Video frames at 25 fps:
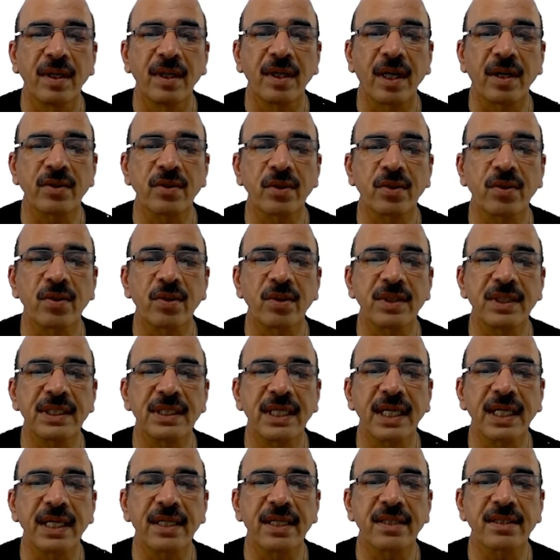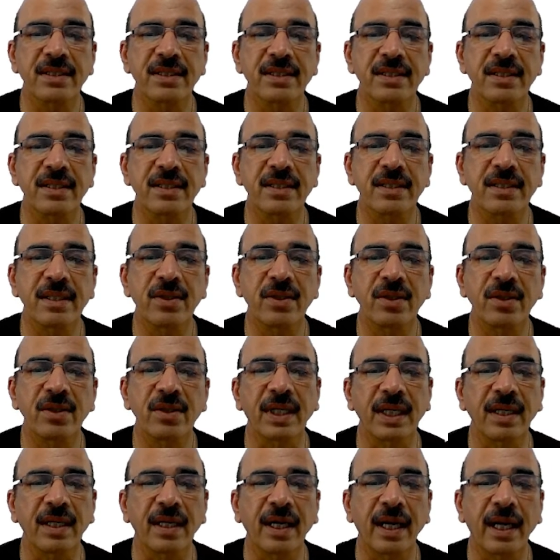Ashutosh is saying, sir, 0
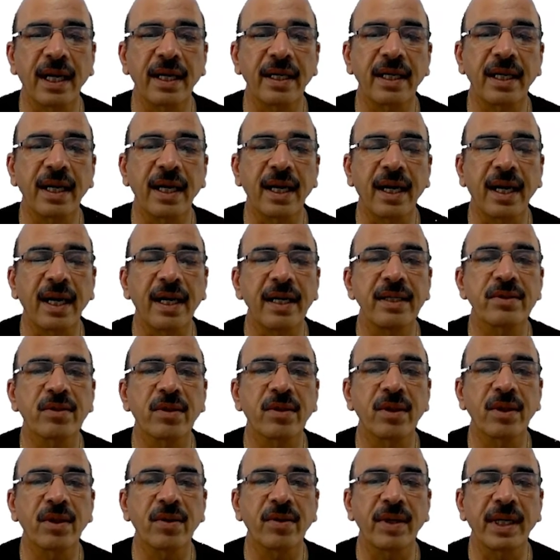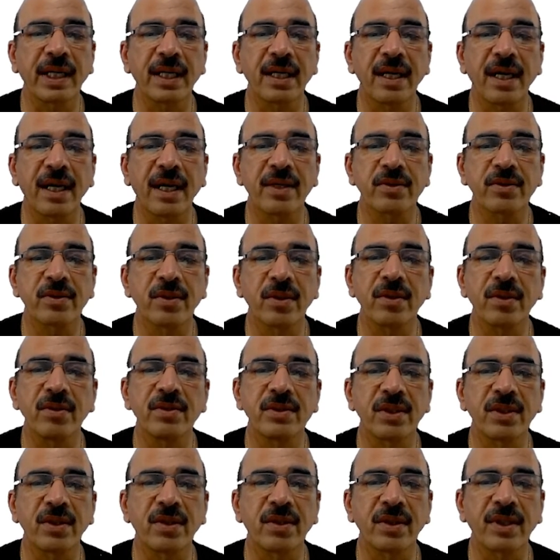degree. Angle I is equal to angle R is equal
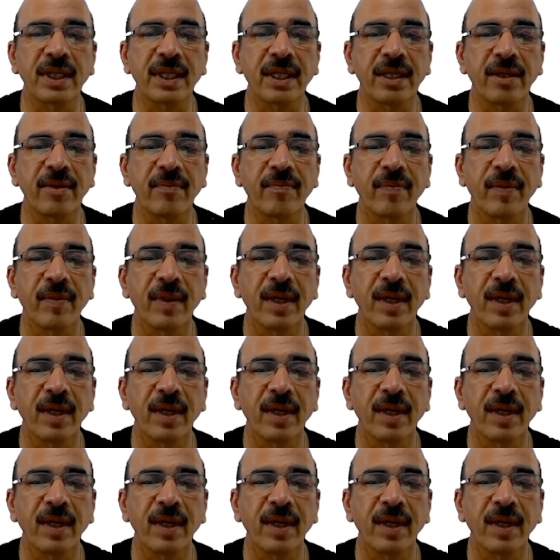to 0 degree.